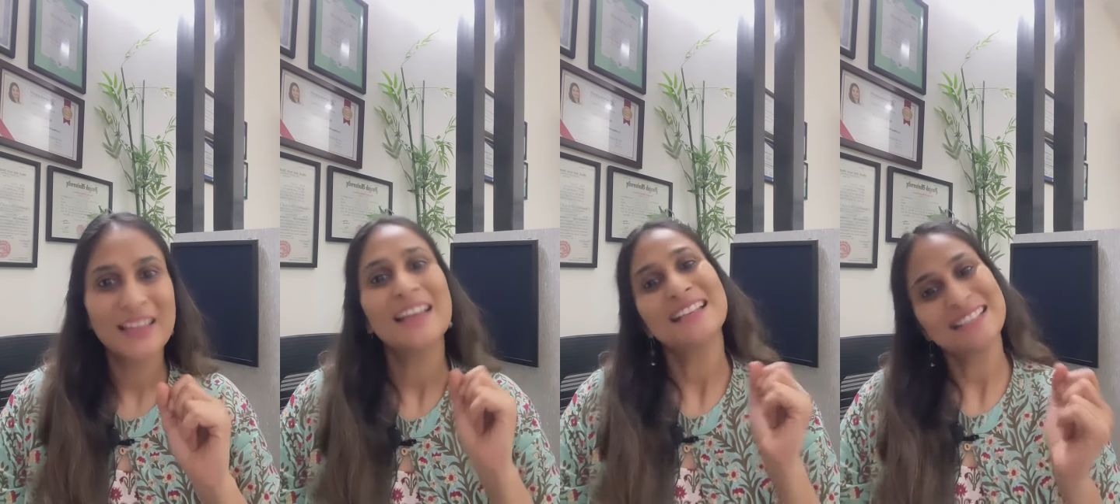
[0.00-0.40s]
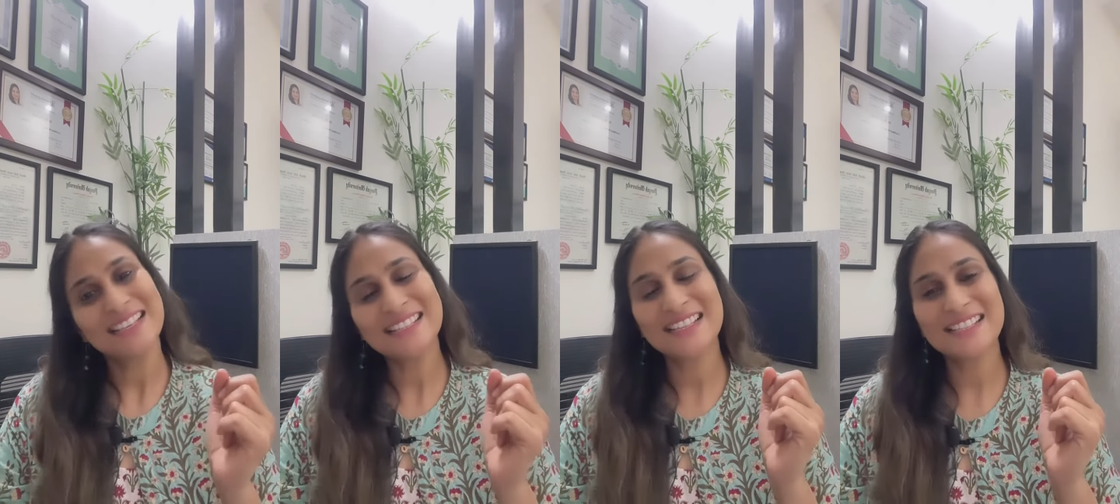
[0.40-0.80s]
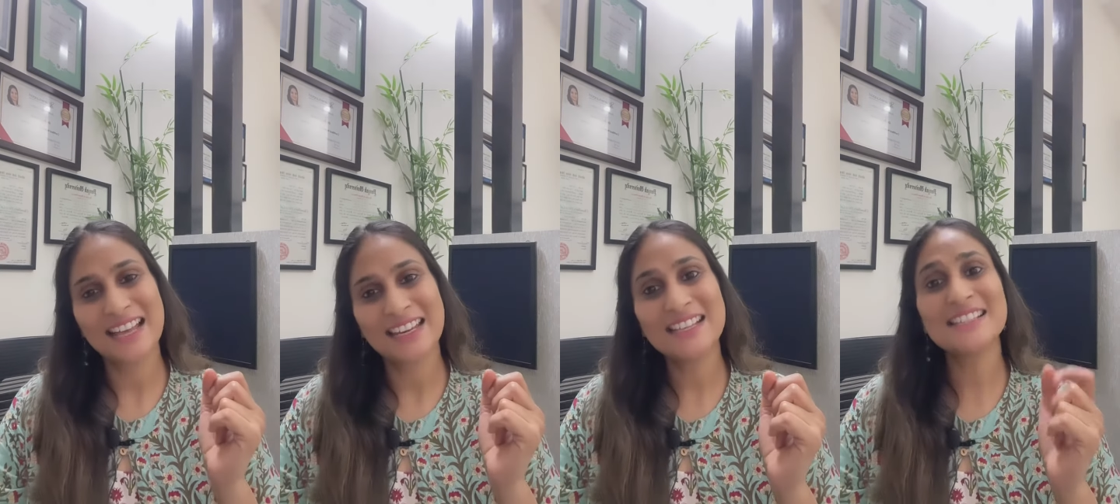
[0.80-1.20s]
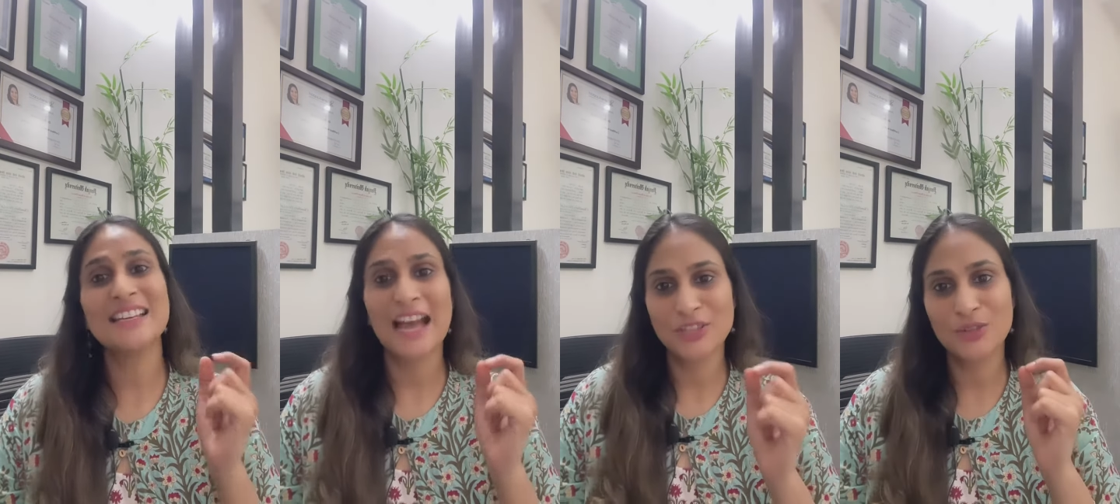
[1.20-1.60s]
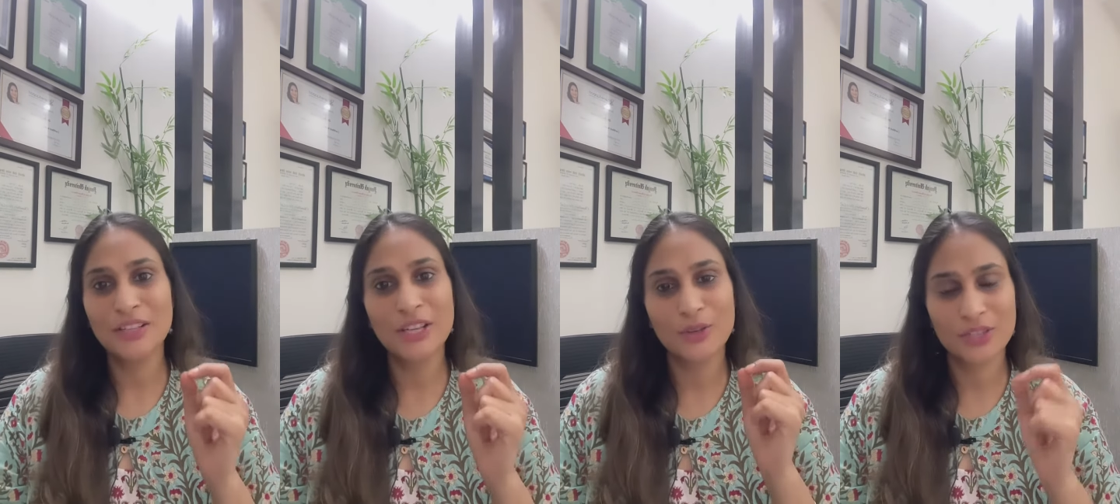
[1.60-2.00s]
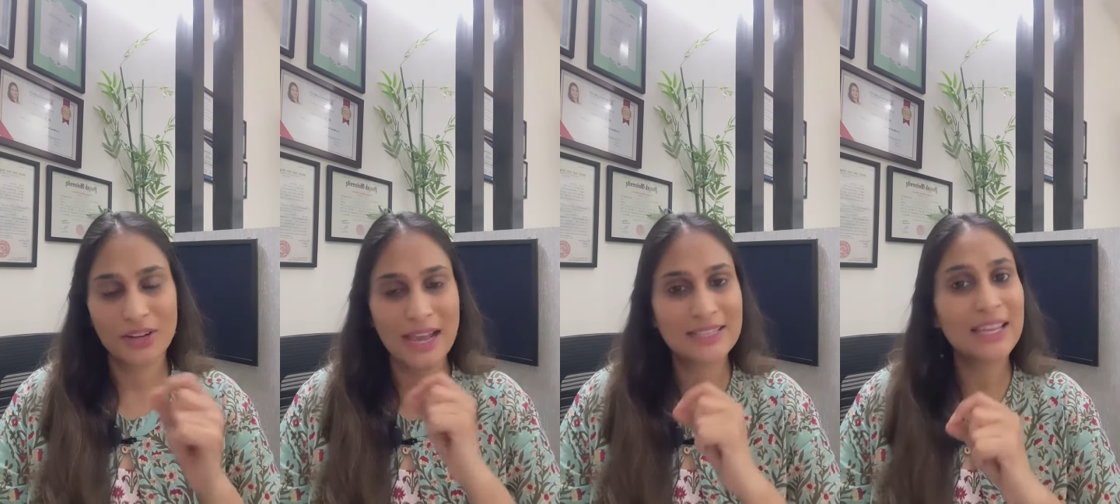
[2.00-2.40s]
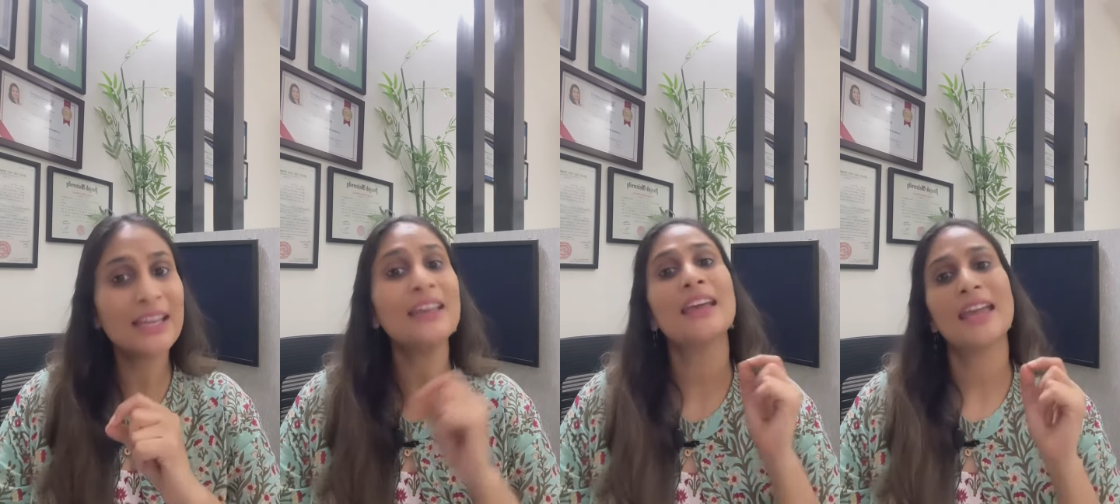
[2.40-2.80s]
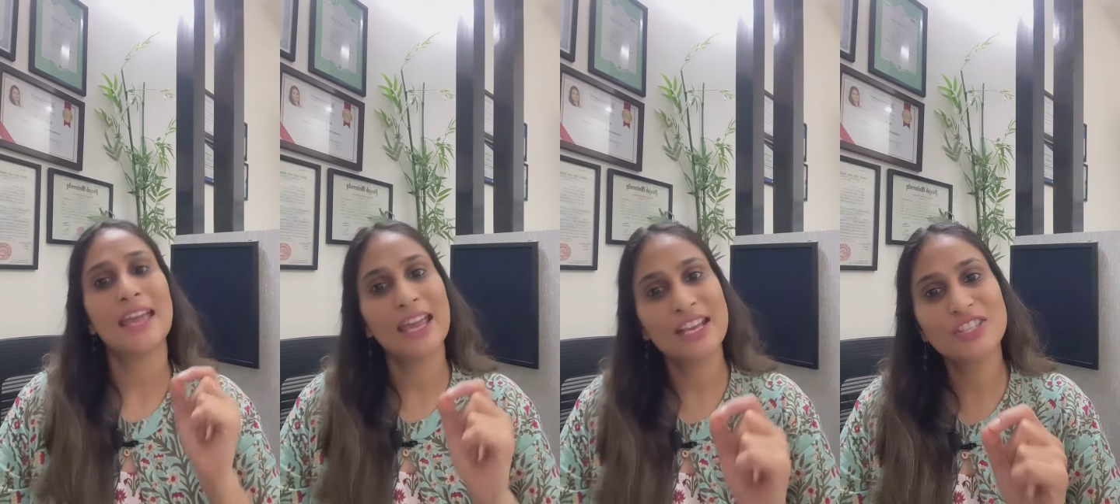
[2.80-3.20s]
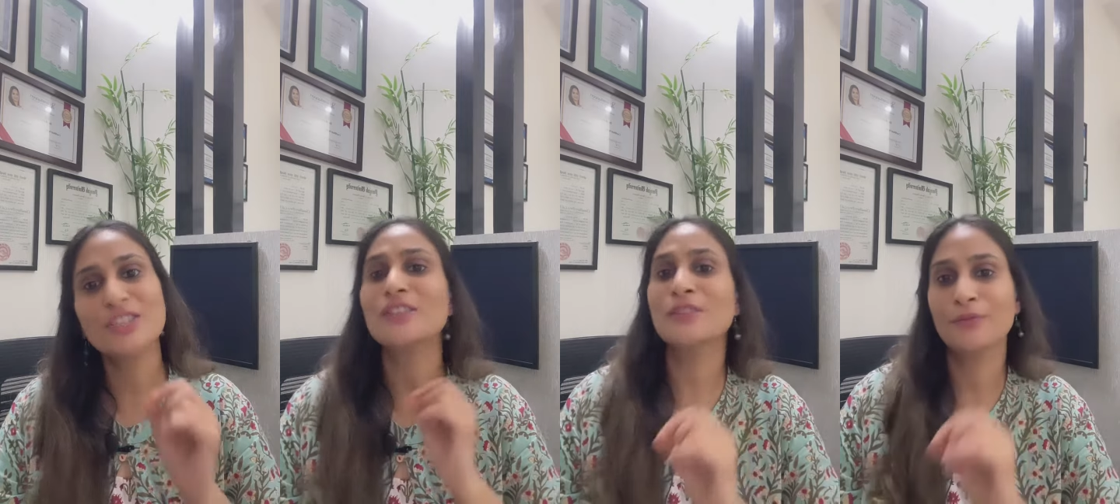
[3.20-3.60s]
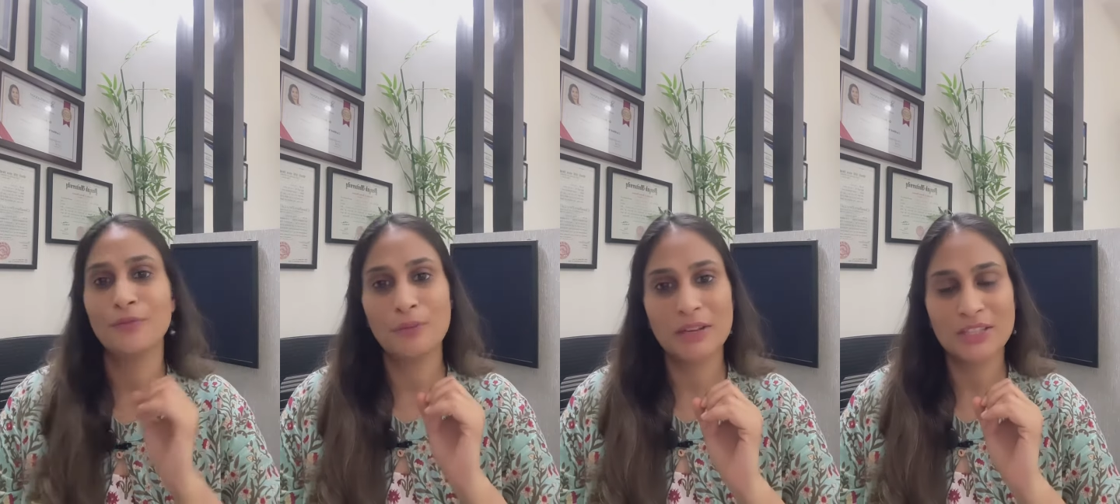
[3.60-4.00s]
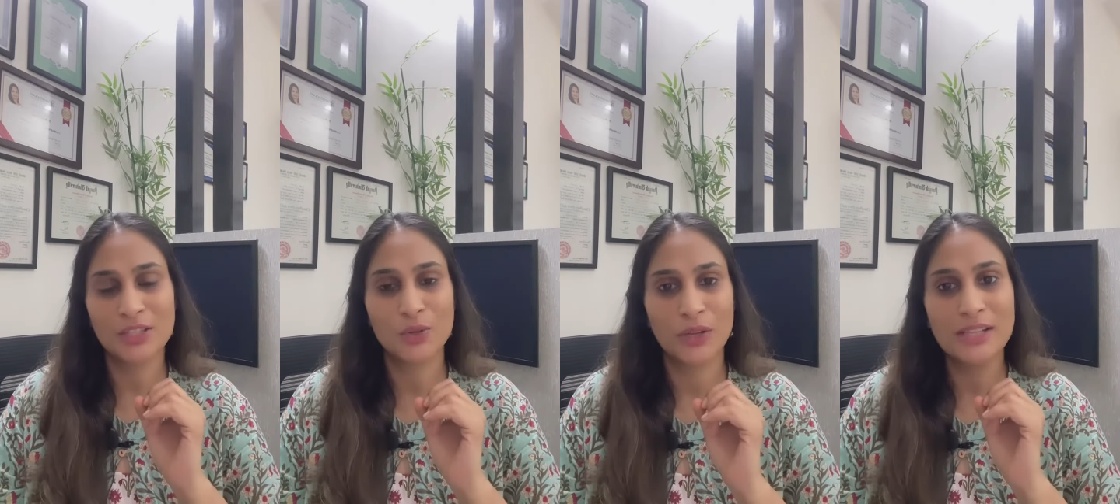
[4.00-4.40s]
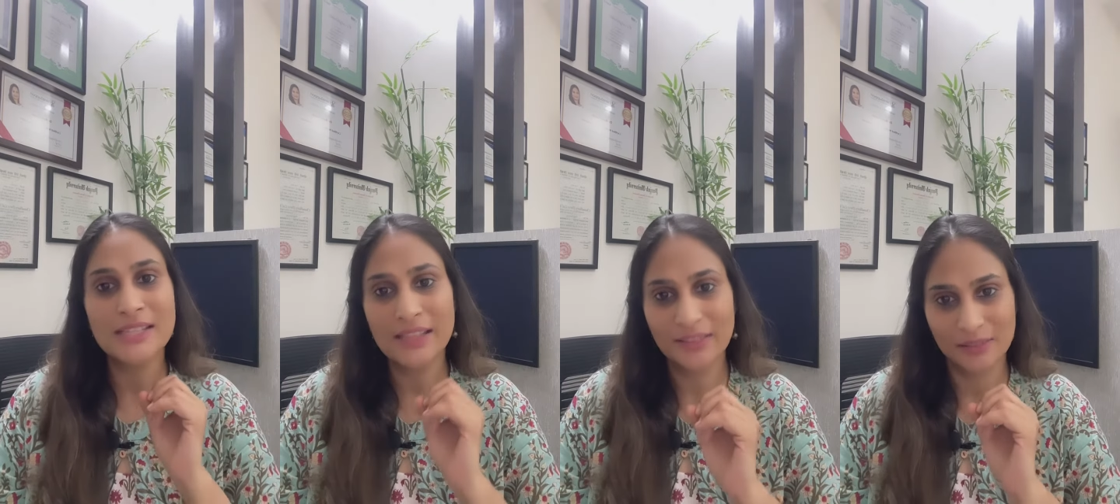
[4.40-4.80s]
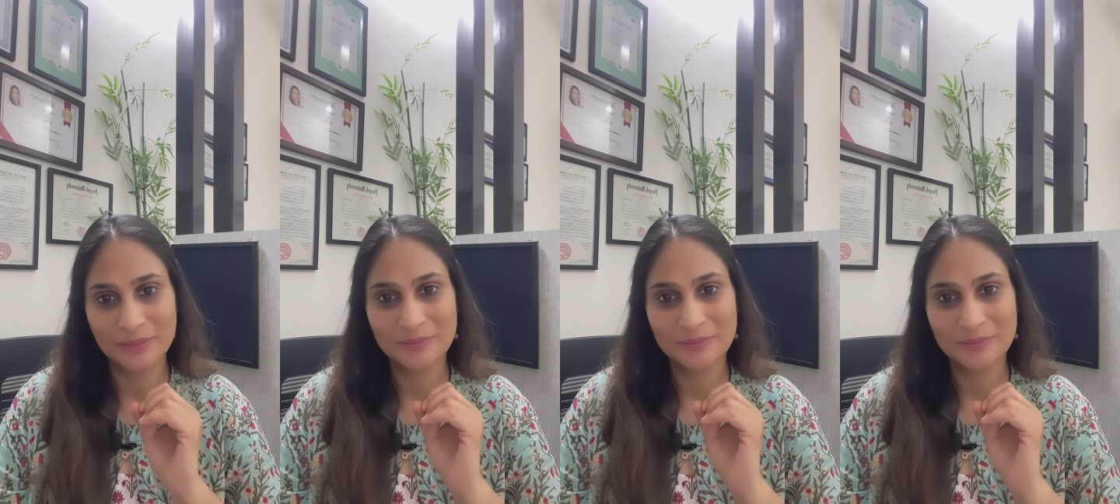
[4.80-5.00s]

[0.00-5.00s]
Since the sun is the natural deodorizing agent for mustard oils here.